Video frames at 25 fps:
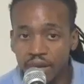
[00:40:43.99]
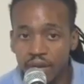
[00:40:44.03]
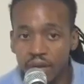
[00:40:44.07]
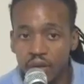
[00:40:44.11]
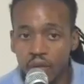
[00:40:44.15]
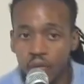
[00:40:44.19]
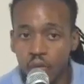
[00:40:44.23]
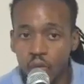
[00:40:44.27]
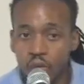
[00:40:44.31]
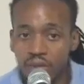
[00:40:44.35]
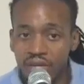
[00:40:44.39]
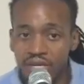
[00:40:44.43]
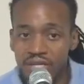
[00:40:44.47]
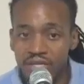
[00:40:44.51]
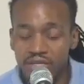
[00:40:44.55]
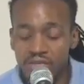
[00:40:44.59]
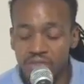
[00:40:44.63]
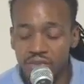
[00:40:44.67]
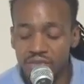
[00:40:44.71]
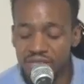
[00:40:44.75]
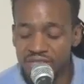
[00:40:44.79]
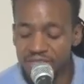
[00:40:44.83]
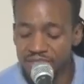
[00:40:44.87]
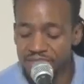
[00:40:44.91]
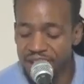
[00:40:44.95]
according
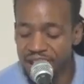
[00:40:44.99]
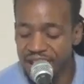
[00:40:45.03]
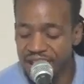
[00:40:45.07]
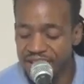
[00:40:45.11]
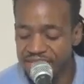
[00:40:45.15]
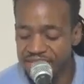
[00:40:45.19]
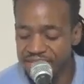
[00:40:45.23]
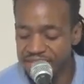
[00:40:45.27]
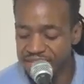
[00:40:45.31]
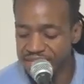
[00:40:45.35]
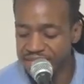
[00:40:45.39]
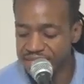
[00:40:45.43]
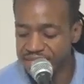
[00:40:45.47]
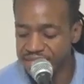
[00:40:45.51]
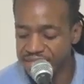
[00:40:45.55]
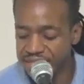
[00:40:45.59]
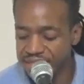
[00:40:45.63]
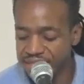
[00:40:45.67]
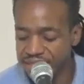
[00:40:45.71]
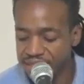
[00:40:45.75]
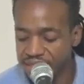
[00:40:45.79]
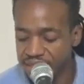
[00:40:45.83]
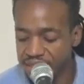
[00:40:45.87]
to this passage.